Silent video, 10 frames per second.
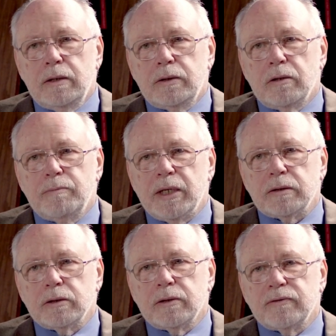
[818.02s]
to the
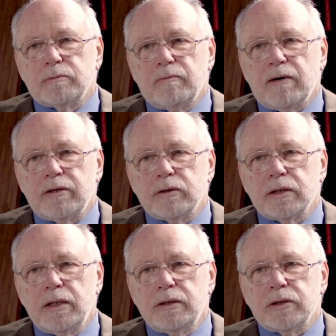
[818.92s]
medical service providers
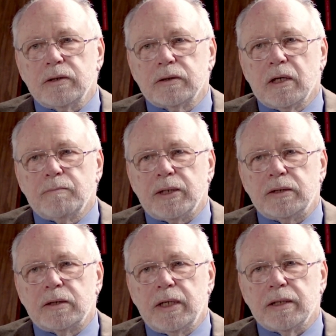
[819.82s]
and the insurance companies
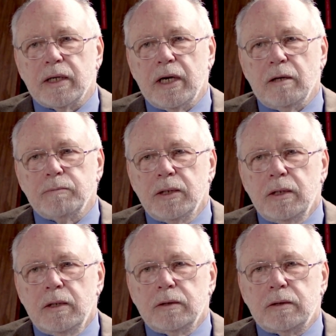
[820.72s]
to get their help
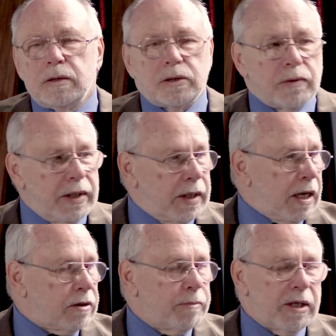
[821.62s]
to straighten
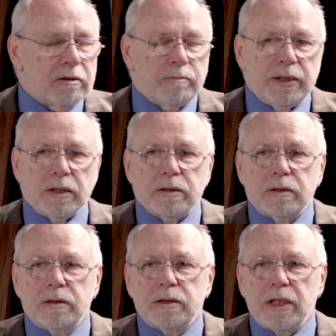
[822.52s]
out the medical bills
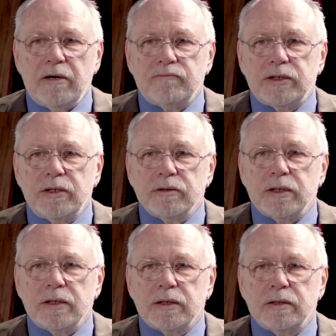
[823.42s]
to save senior
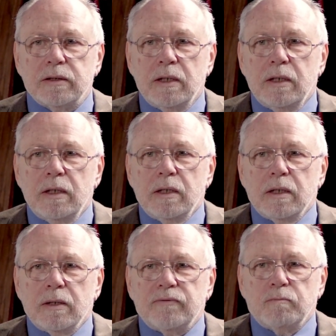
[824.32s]
citizens
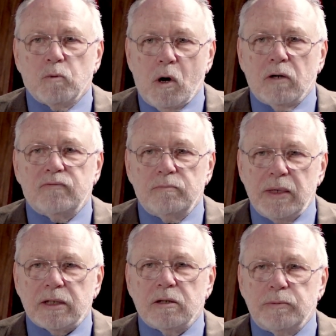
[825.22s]
from wrongful
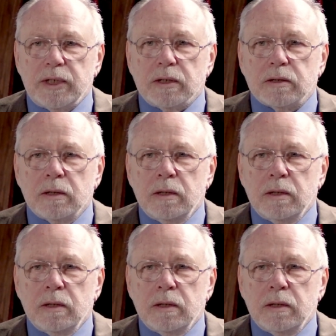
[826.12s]
medical bills.